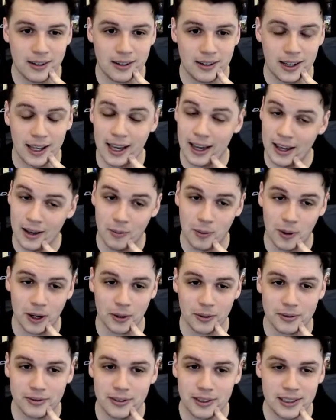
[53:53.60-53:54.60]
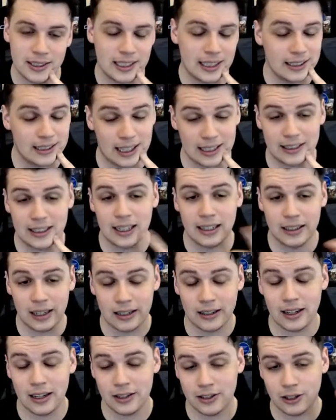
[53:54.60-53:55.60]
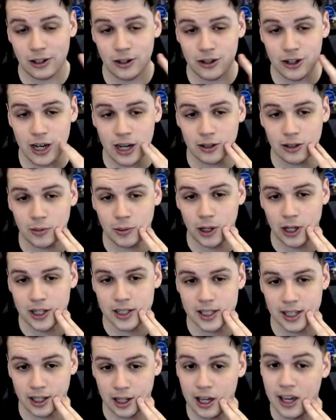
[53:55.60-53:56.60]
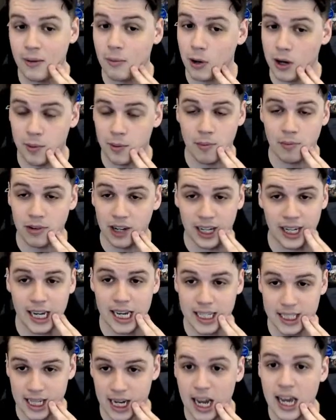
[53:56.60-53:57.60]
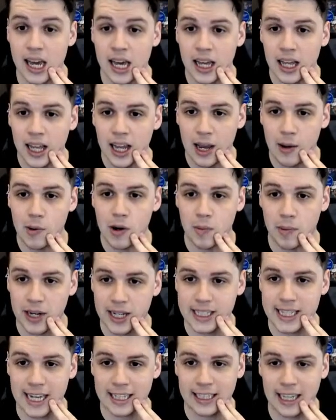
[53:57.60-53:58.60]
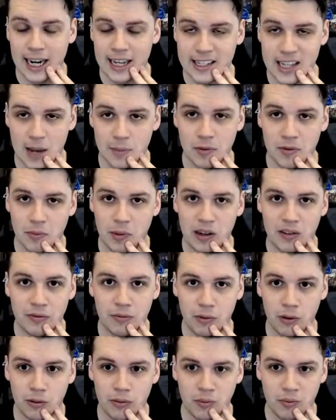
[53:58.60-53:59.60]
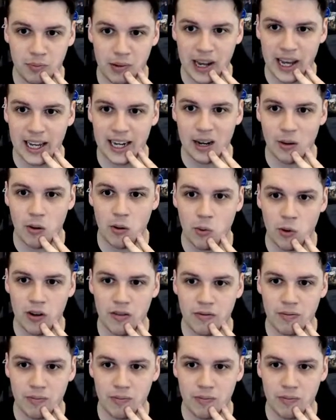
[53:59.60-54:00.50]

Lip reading: Yeah, he will. There's a good shout, to be honest. He would have been brilliant yesterday. He would have been exactly that type of player that we would have